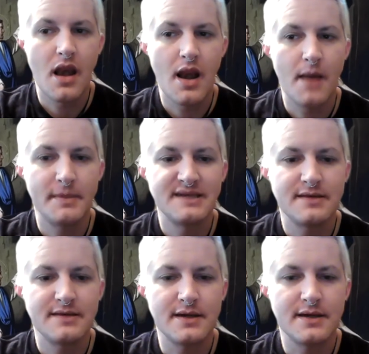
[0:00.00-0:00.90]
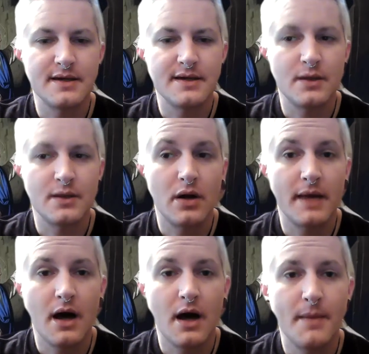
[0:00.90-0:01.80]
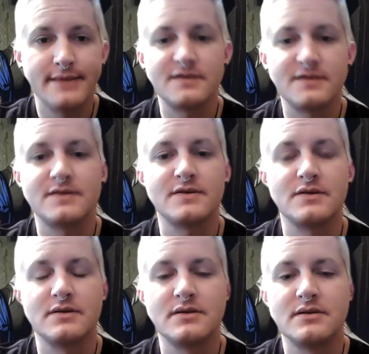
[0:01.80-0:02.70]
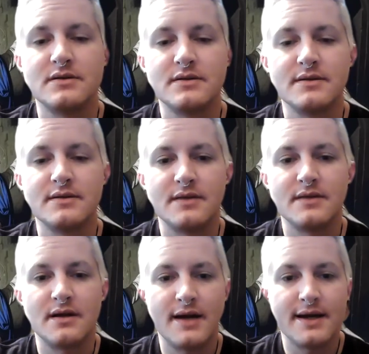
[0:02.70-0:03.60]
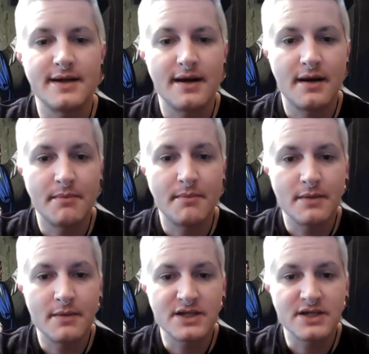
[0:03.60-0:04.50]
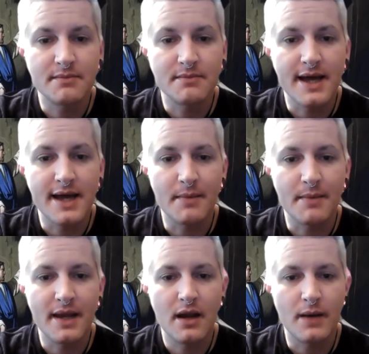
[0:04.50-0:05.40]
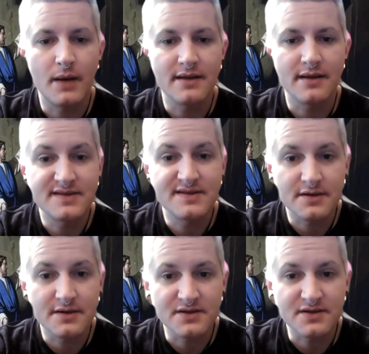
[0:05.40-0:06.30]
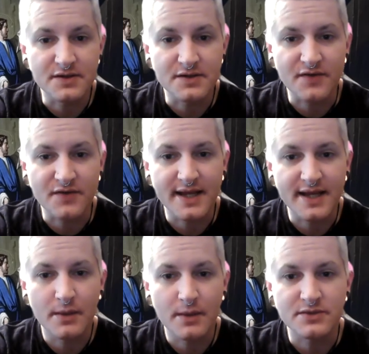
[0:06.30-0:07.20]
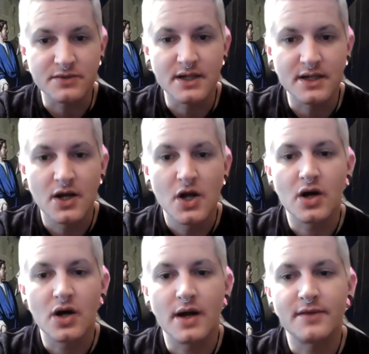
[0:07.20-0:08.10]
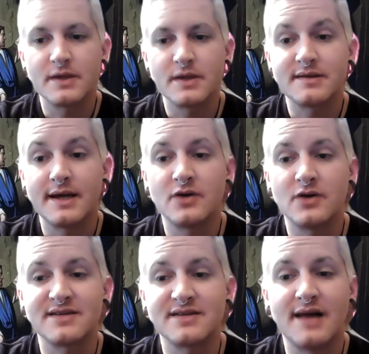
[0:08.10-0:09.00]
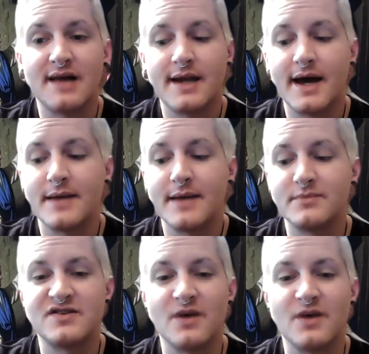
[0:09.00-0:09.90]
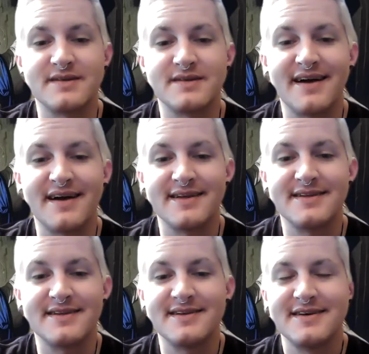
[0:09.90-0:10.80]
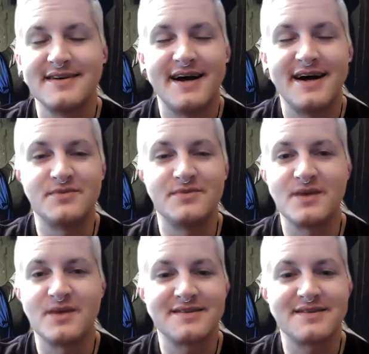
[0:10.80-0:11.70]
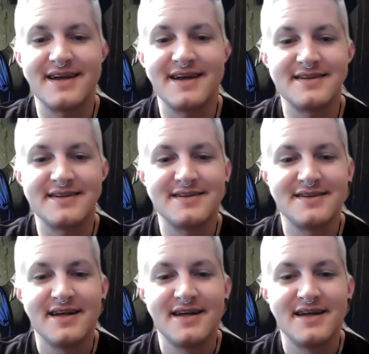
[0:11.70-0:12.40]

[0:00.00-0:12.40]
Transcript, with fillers: Let me see. Where are my comments? All right. Uh, Metal Magic and Mayhem. Hello. I love the secret history of Lucifer and can't wait to read her other books. I know she has a lot and I am so excited. I am so excited.